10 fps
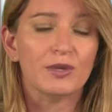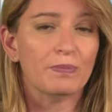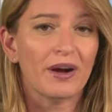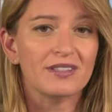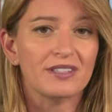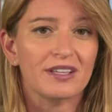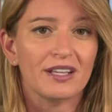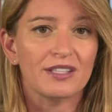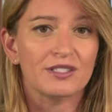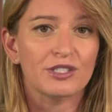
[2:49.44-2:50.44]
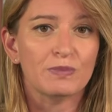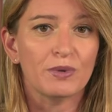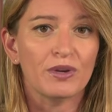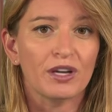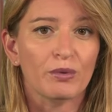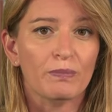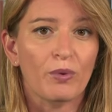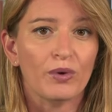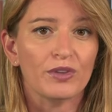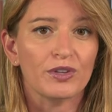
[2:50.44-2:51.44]
The president is disputing a
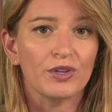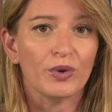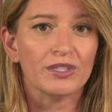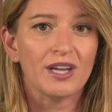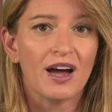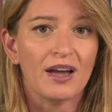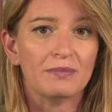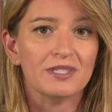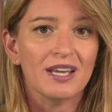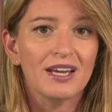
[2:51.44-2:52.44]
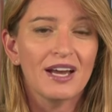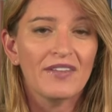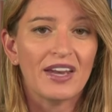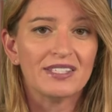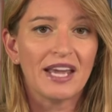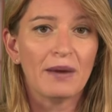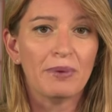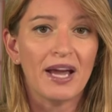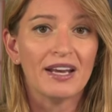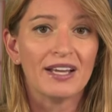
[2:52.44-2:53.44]
report in the New York Times that his
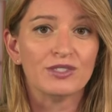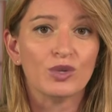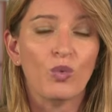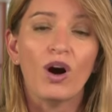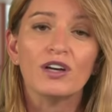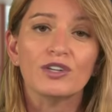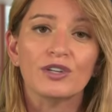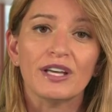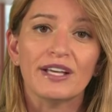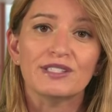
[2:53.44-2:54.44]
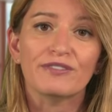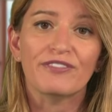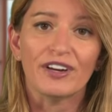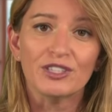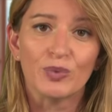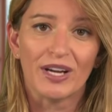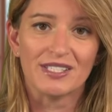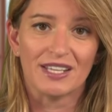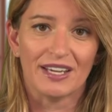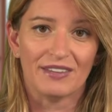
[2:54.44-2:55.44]
campaign has squandered its fundraising